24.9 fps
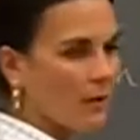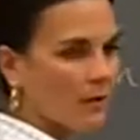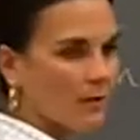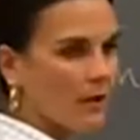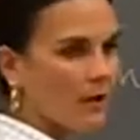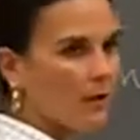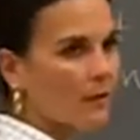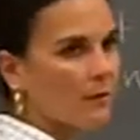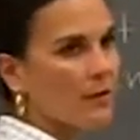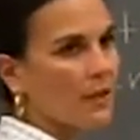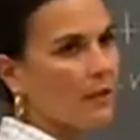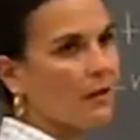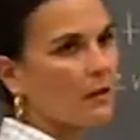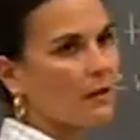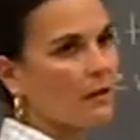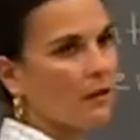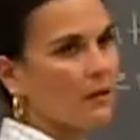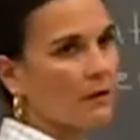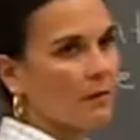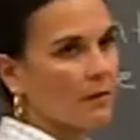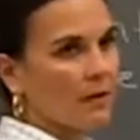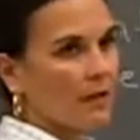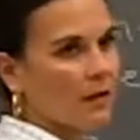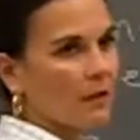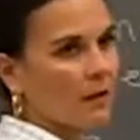them, there'll be a
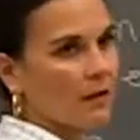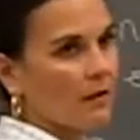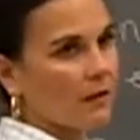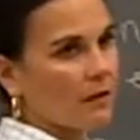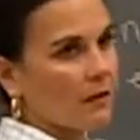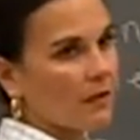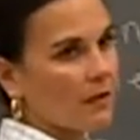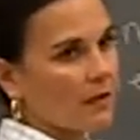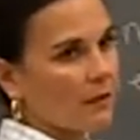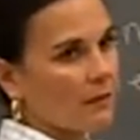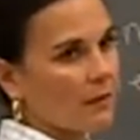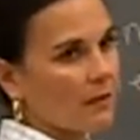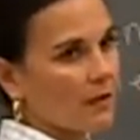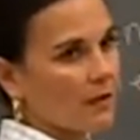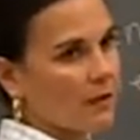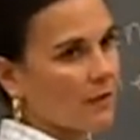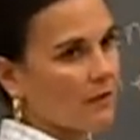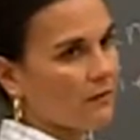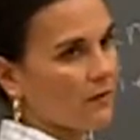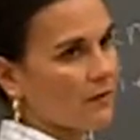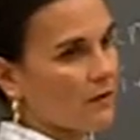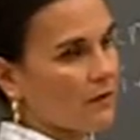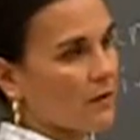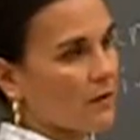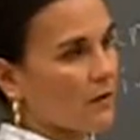little bit of
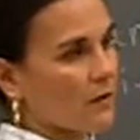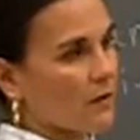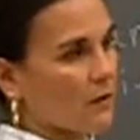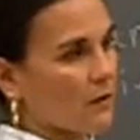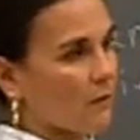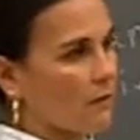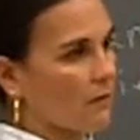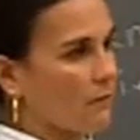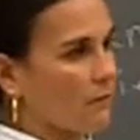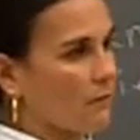difference.